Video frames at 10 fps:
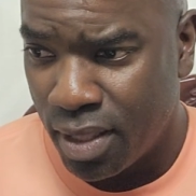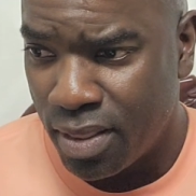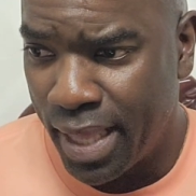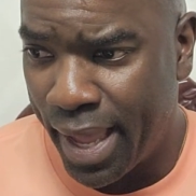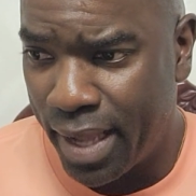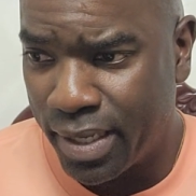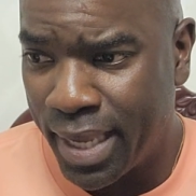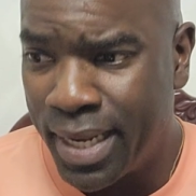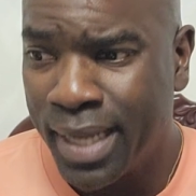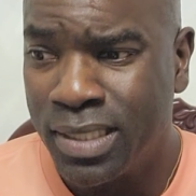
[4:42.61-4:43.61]
that
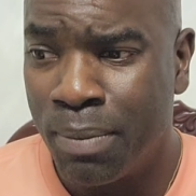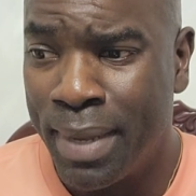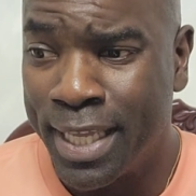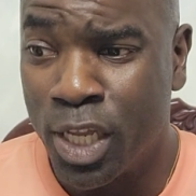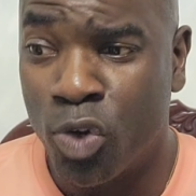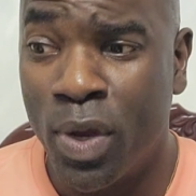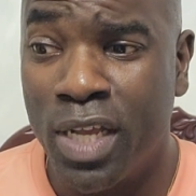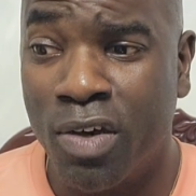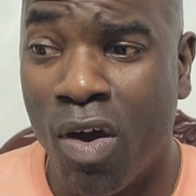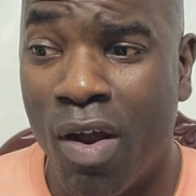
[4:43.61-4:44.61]
getting a Dominican
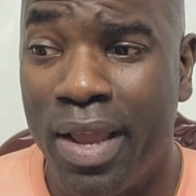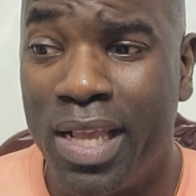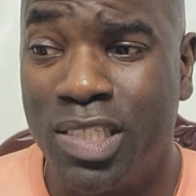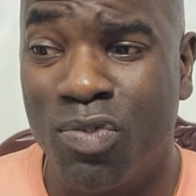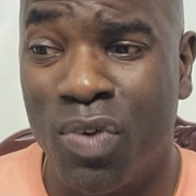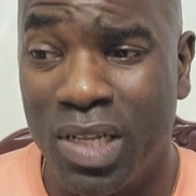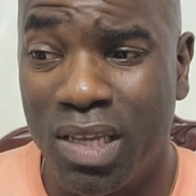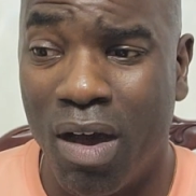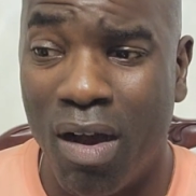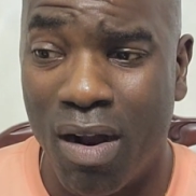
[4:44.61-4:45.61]
credit card is really
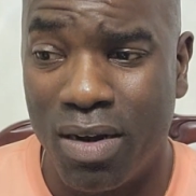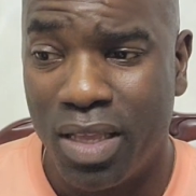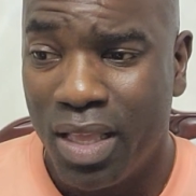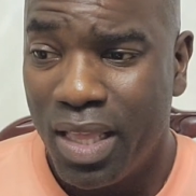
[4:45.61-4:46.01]
hard